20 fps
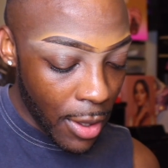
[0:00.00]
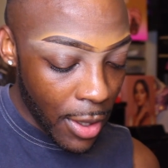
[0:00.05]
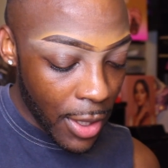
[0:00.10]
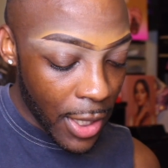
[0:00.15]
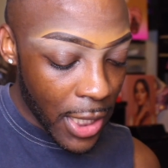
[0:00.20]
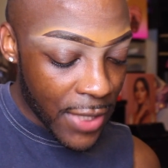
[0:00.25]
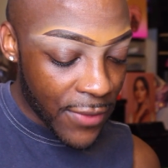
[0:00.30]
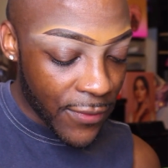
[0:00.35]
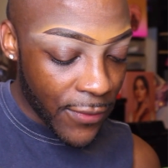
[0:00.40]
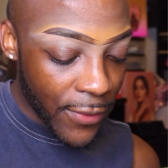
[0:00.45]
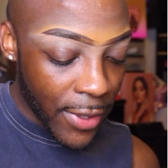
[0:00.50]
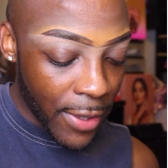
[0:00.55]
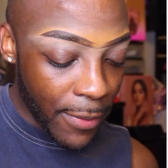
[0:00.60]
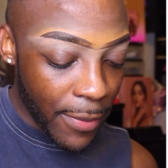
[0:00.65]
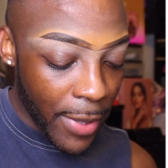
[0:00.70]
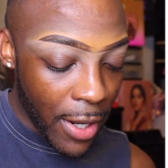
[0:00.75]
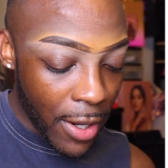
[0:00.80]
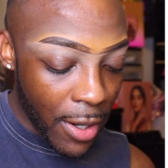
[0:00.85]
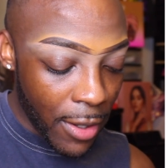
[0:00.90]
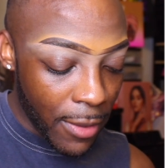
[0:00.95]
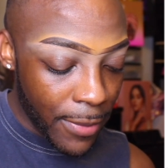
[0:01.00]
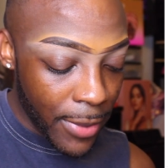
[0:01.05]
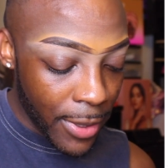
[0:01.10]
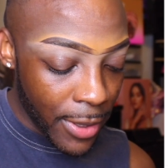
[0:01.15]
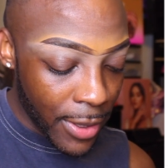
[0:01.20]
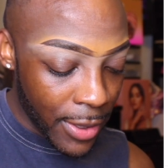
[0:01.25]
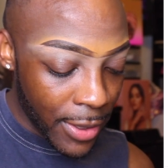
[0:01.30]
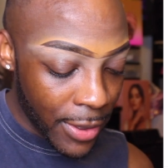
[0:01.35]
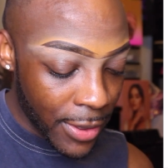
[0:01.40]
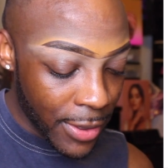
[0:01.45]
It's free of
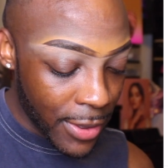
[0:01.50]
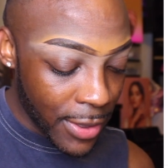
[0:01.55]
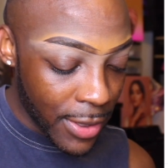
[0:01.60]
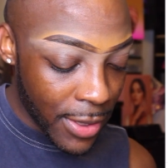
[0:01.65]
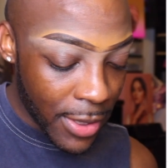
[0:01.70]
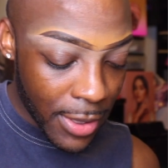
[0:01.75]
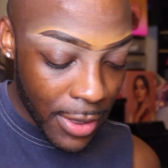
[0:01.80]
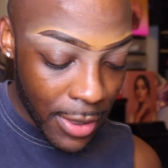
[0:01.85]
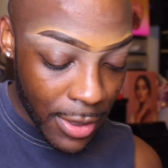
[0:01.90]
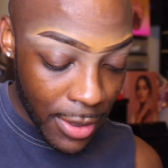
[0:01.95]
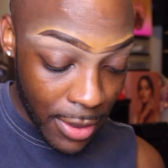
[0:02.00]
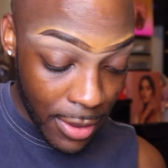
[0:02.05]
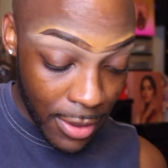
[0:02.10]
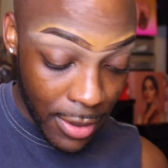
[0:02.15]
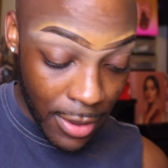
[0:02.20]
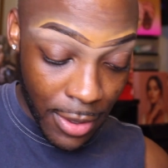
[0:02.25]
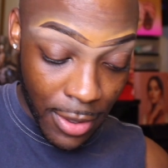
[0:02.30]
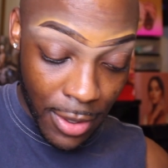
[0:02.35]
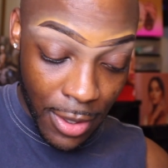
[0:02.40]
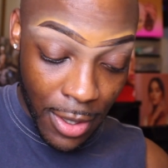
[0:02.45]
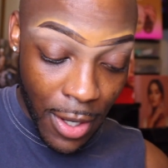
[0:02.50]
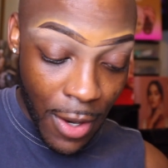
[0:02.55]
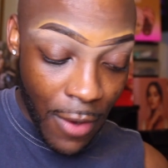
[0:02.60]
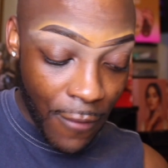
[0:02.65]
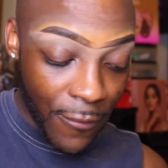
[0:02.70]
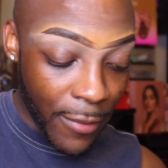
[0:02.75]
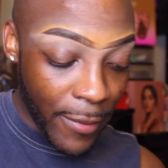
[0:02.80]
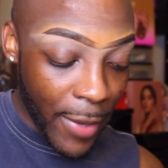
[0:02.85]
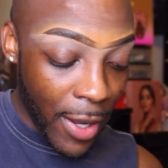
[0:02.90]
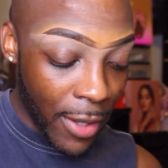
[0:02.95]
parabens,
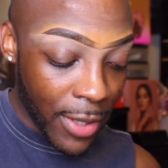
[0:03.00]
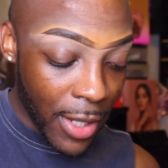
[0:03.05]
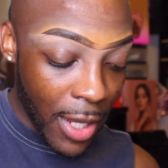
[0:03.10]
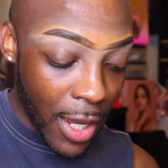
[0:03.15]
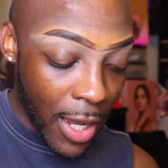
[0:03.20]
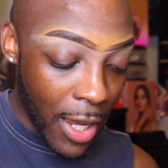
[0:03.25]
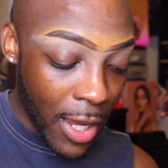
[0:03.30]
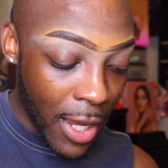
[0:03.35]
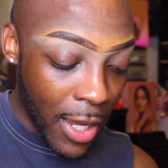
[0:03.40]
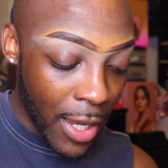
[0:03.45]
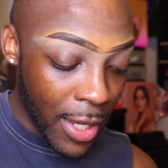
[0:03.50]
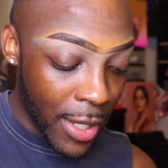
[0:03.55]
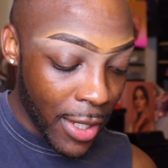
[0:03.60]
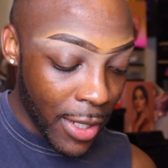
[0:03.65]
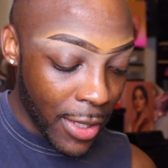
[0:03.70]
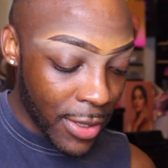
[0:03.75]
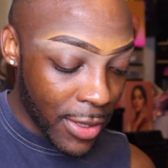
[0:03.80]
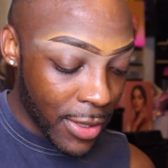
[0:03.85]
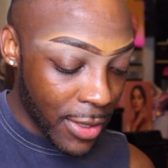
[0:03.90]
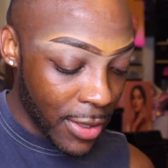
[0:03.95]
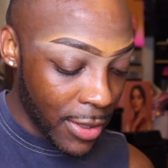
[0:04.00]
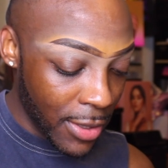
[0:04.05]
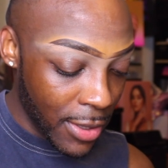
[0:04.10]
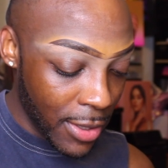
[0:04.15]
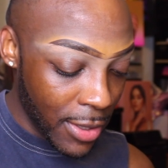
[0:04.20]
formaldehydes,